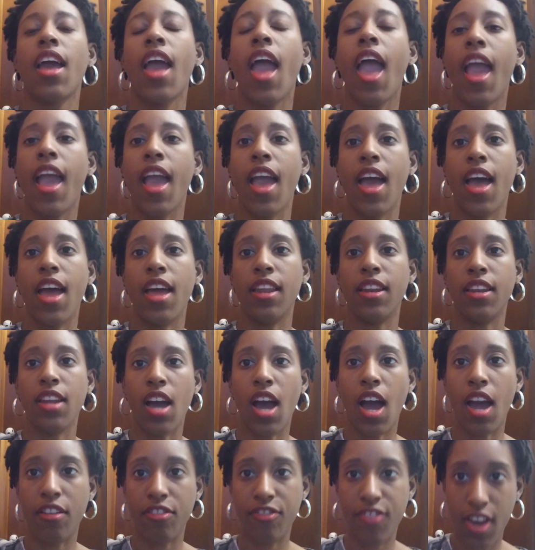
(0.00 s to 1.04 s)
and
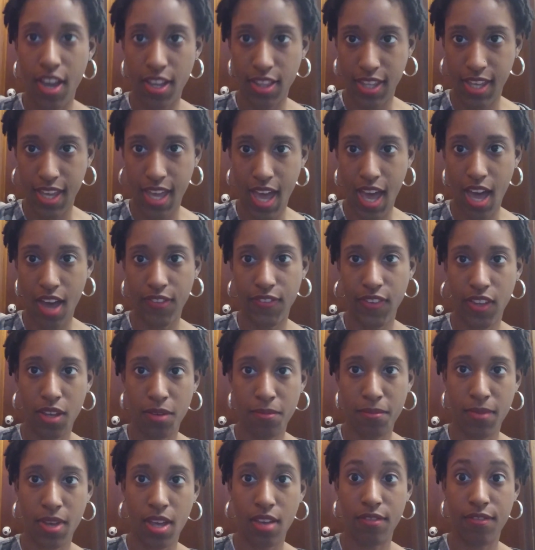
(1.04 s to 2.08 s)
I finally have
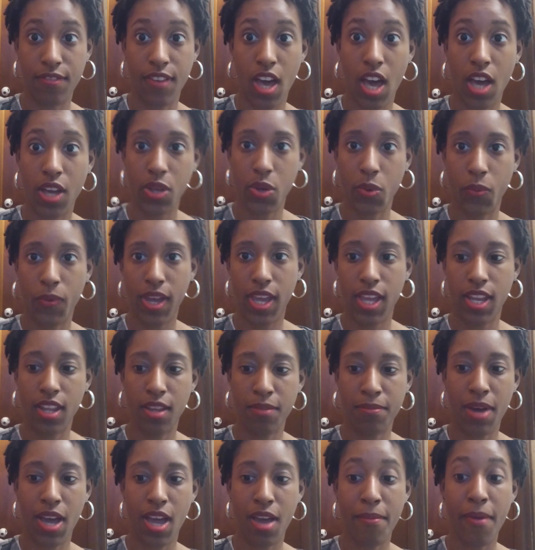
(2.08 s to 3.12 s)
him evaluated
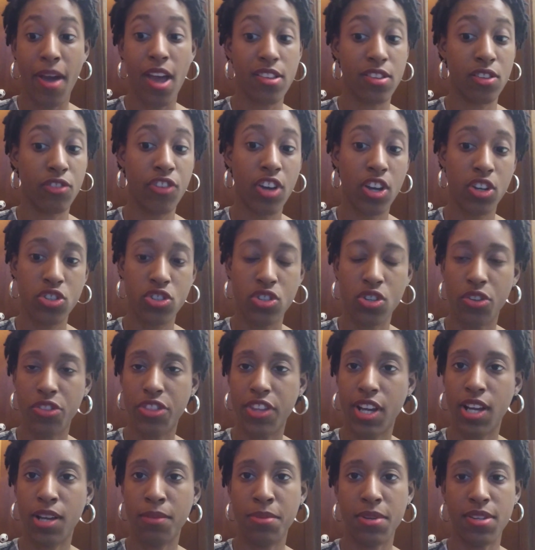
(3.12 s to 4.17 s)
by a as a functional
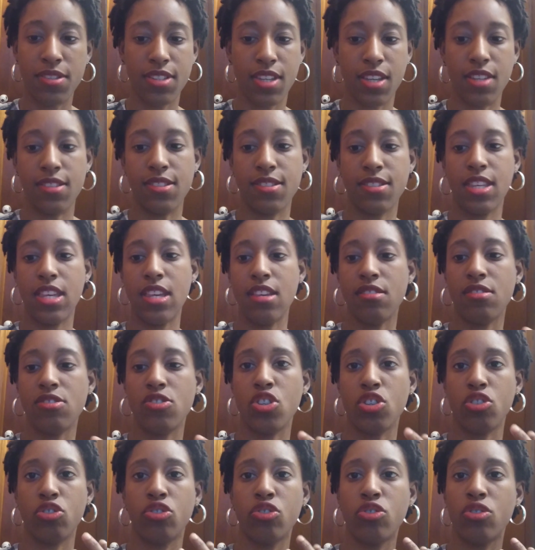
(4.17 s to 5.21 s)
therapist because he's
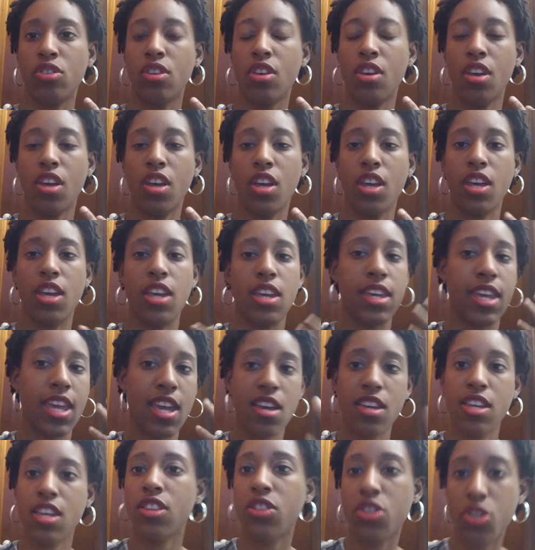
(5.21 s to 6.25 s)
just he
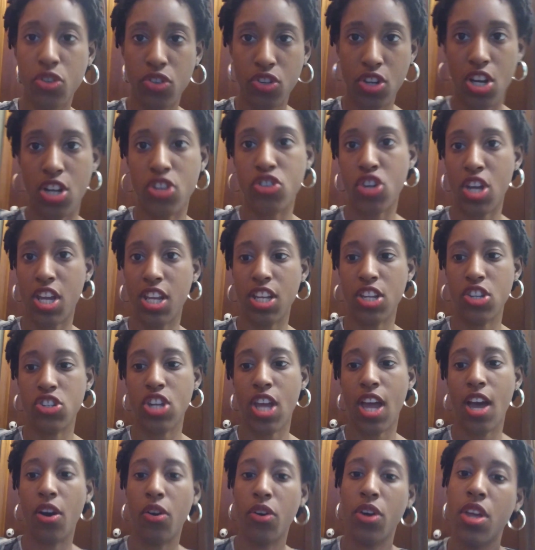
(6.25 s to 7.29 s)
can't get the drainage
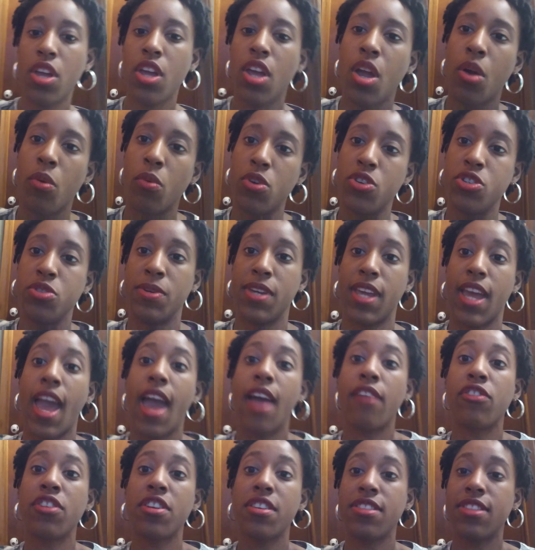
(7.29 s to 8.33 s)
out. We're doing
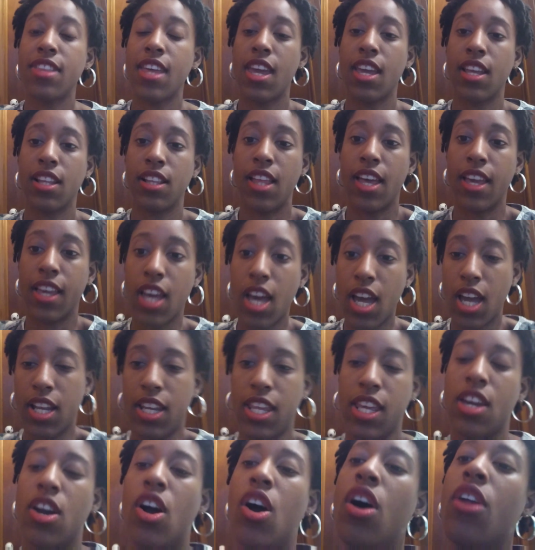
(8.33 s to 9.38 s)
everything like
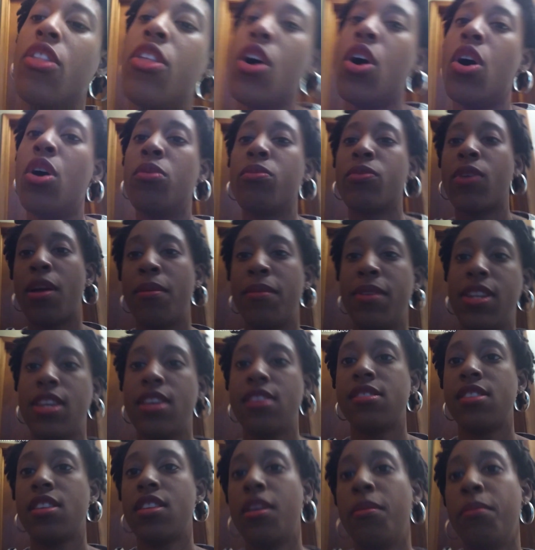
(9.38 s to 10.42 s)
honey, all the home
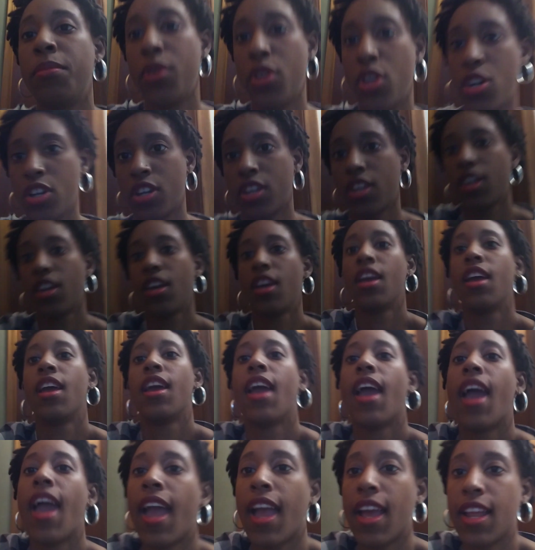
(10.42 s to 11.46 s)
remedies in the book,
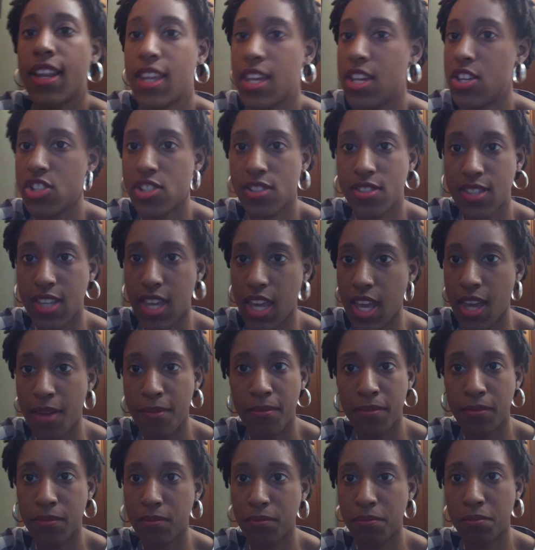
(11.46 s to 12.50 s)
and he just can't
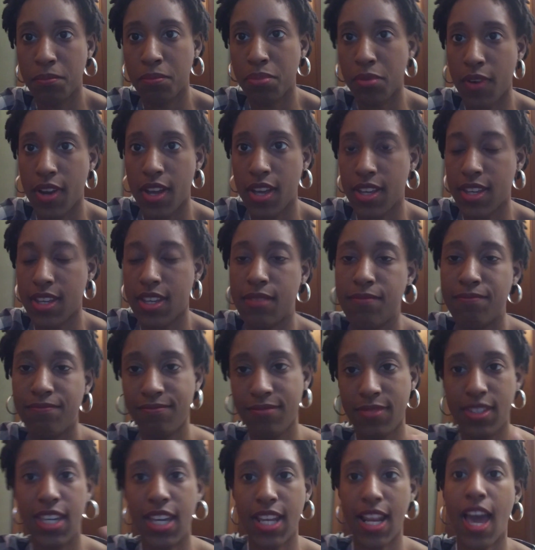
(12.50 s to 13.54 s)
break,
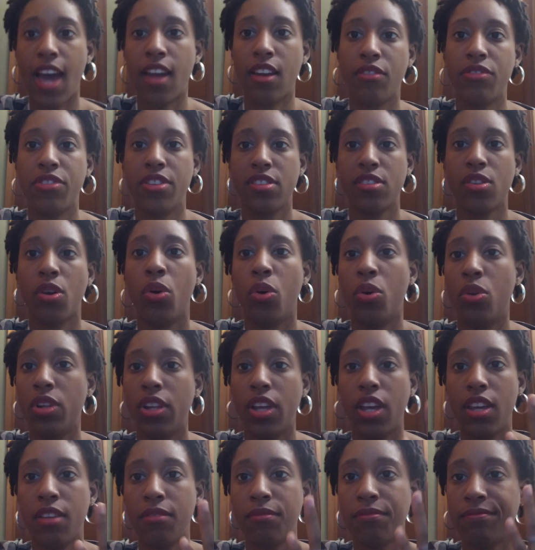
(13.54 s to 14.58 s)
get out of this whole
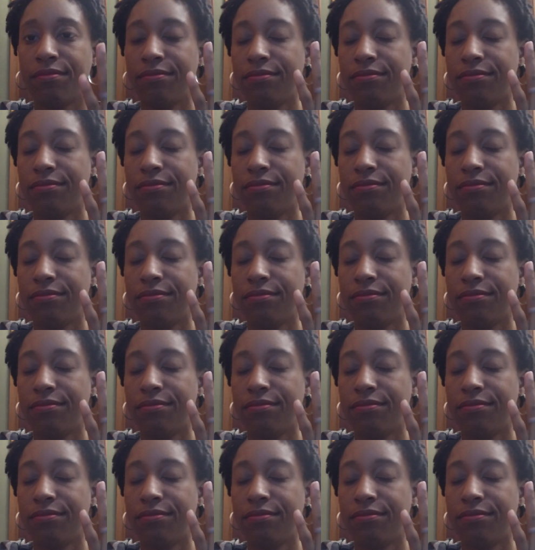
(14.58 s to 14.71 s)
like